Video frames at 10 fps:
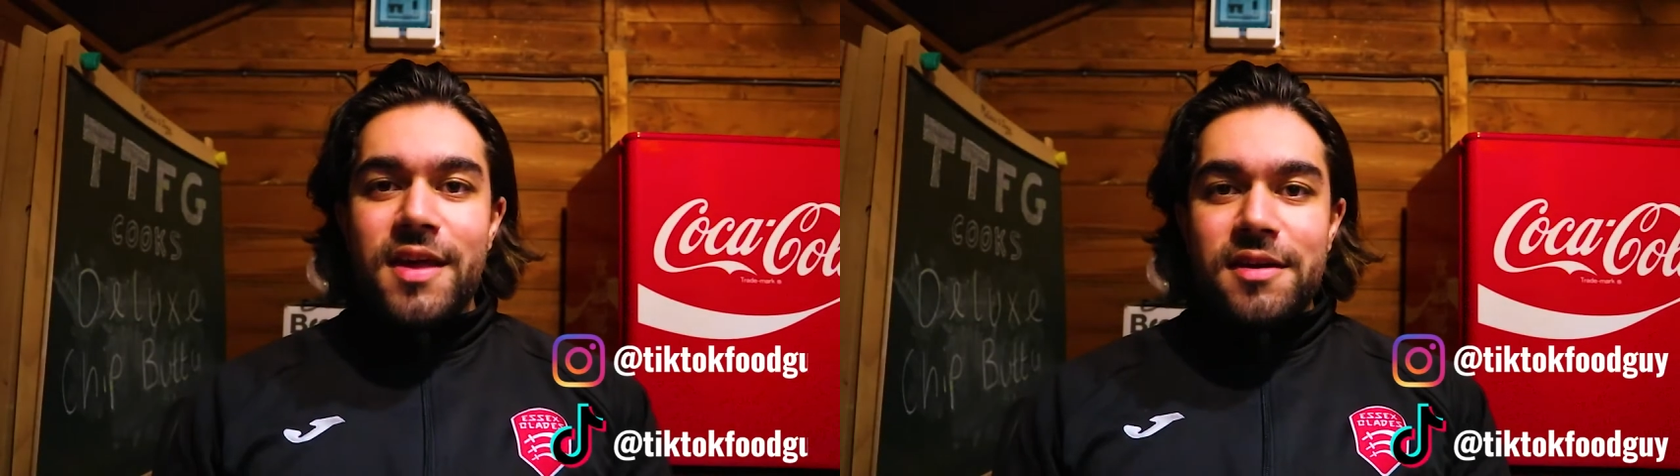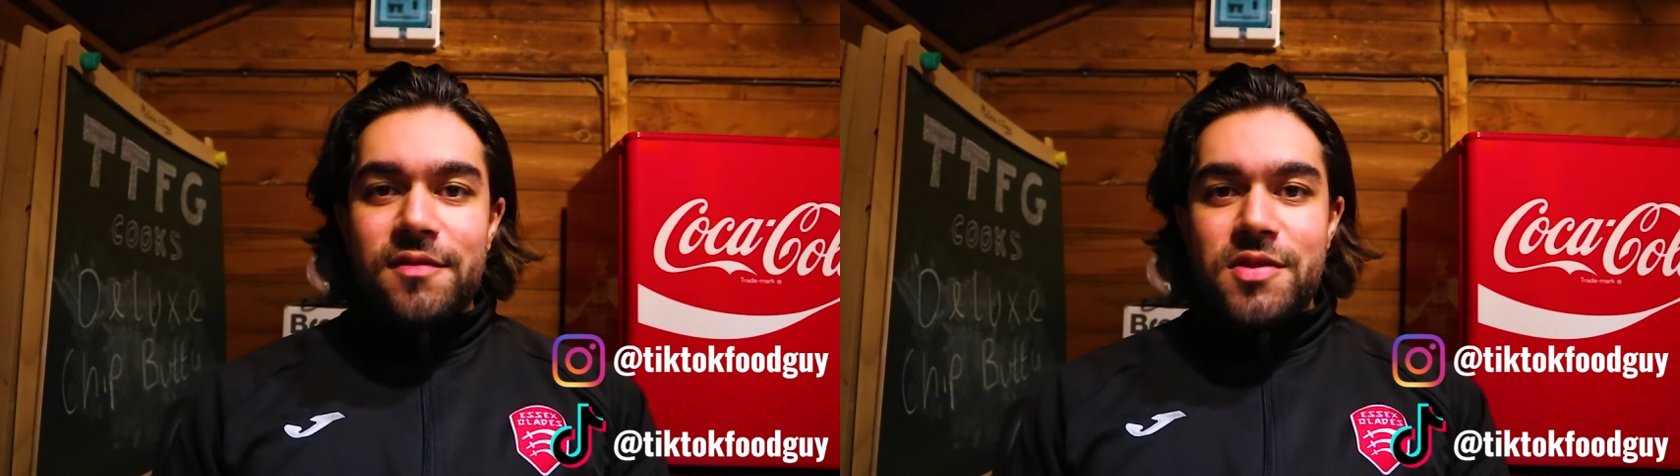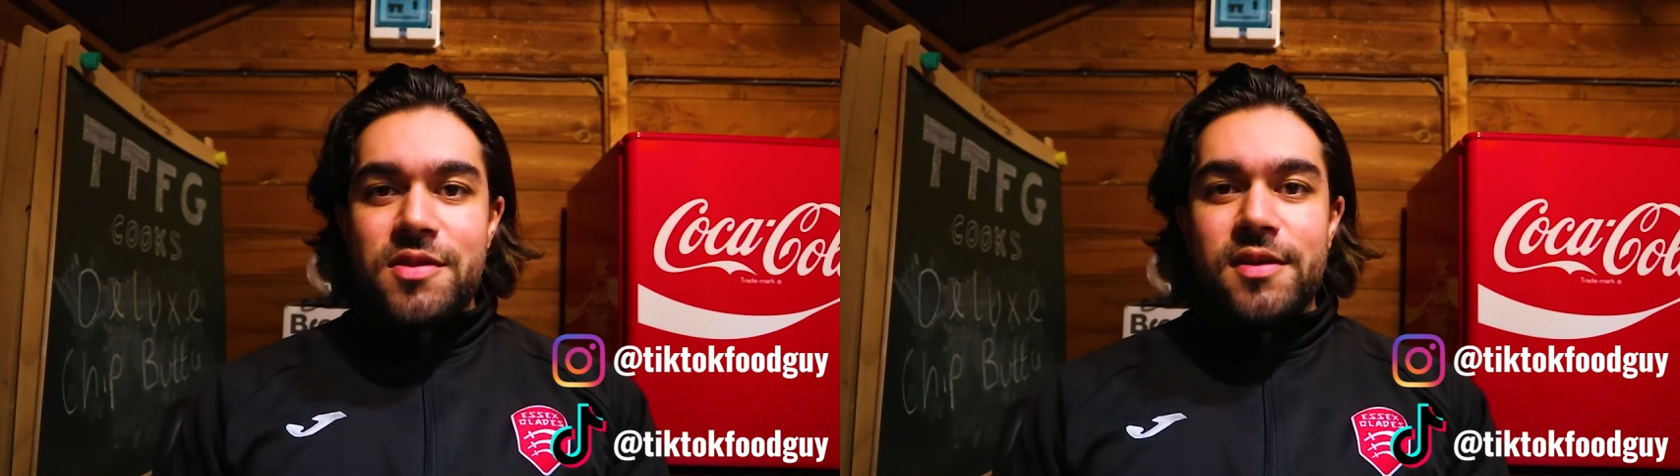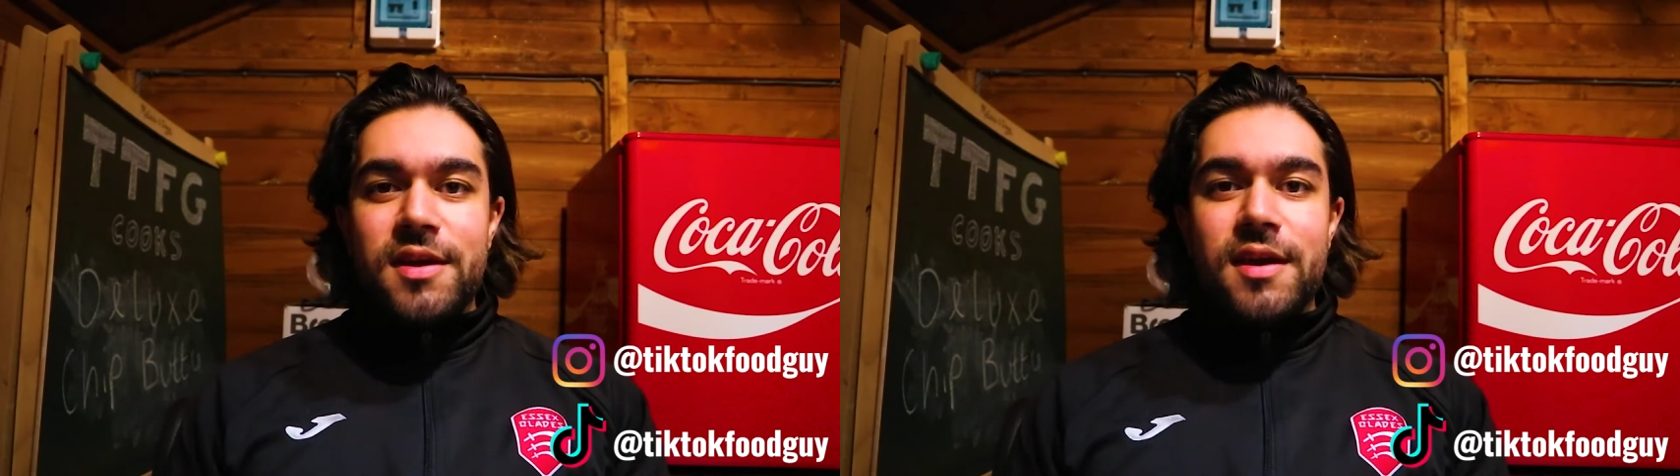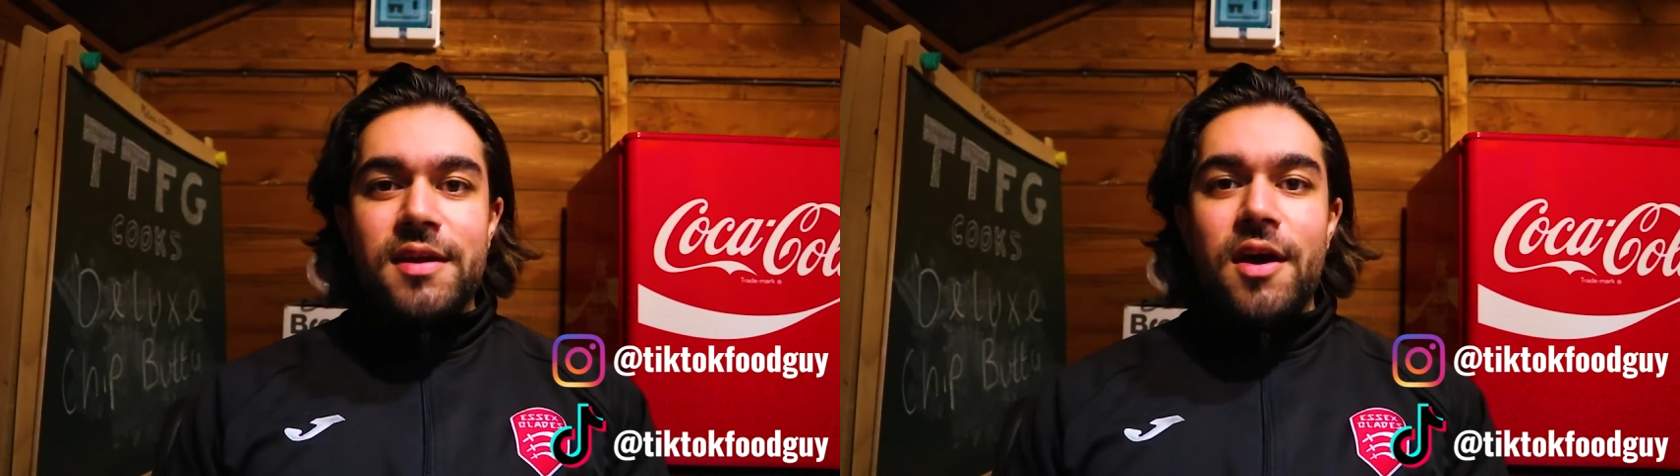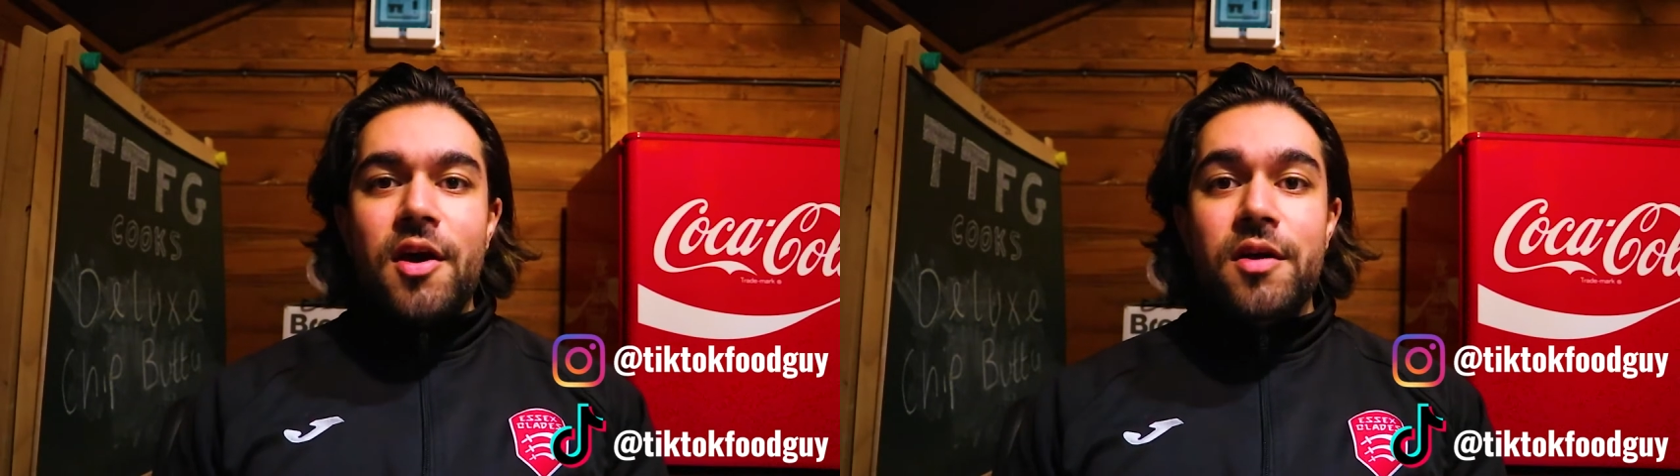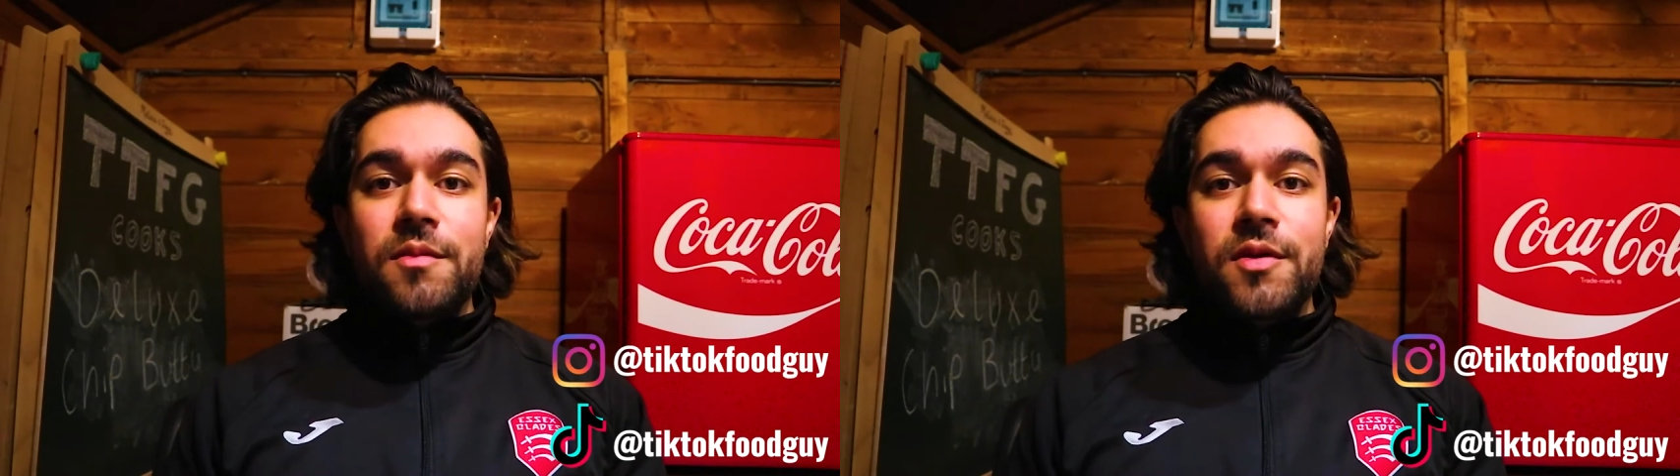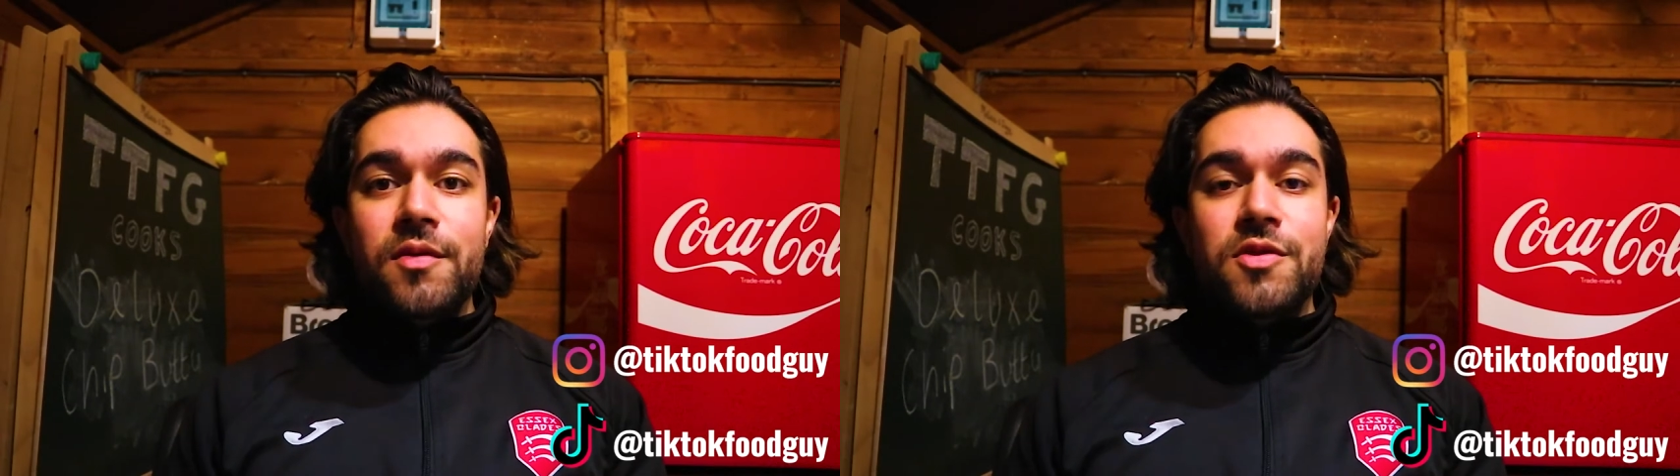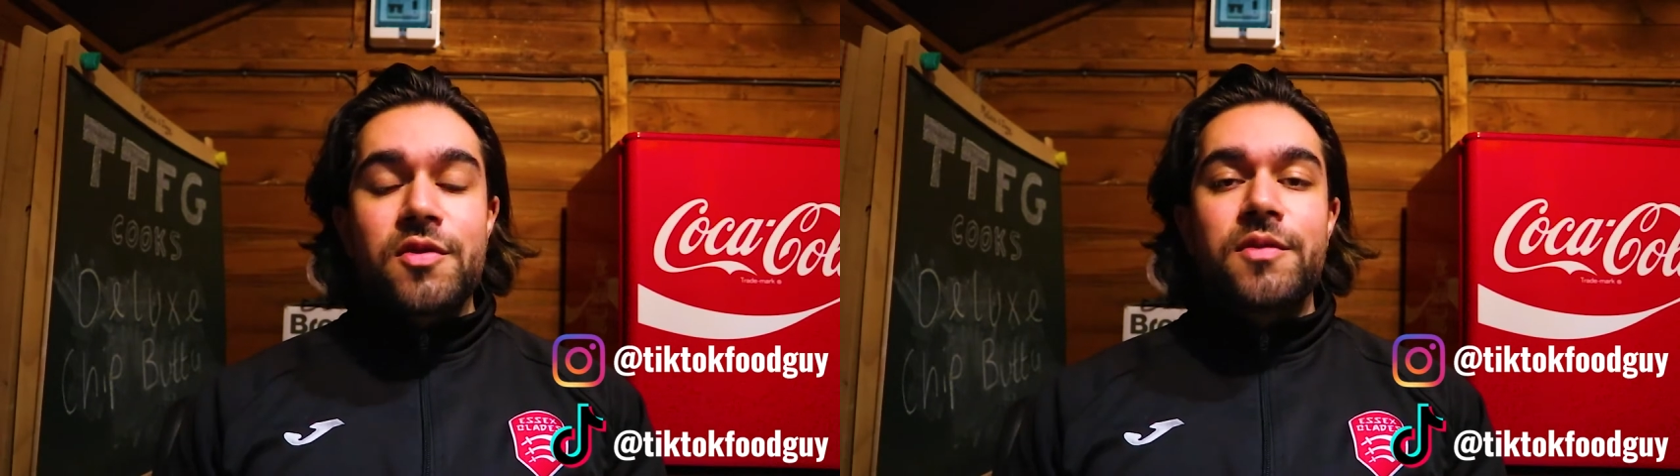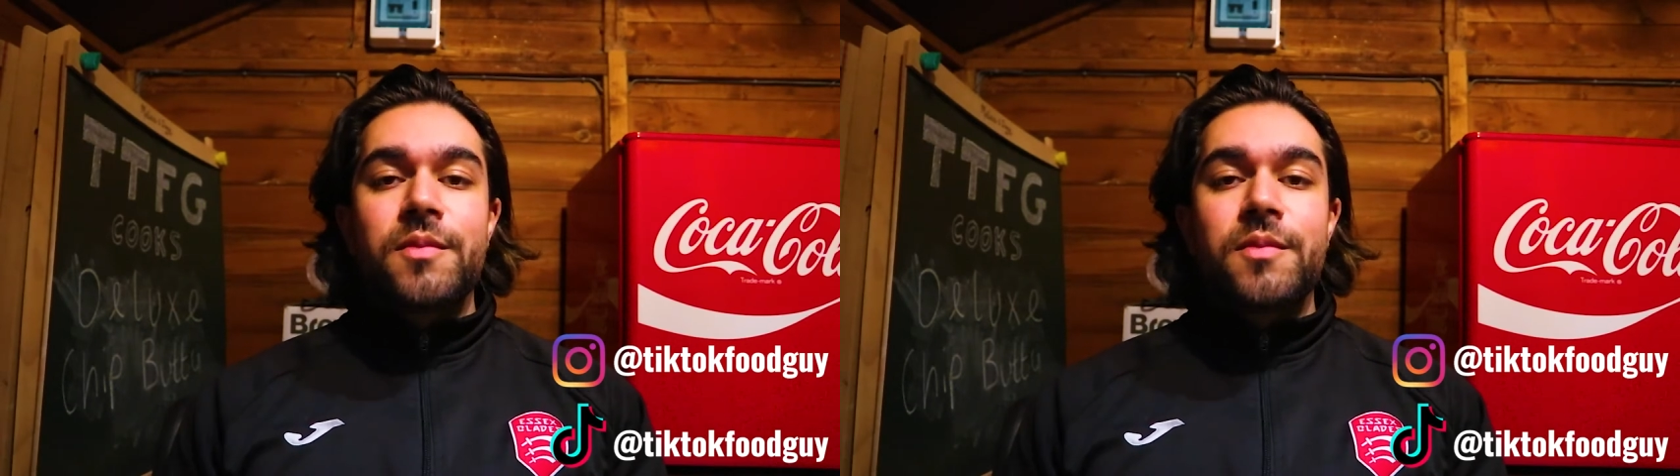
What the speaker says: thank you for tuning in. I hope you enjoyed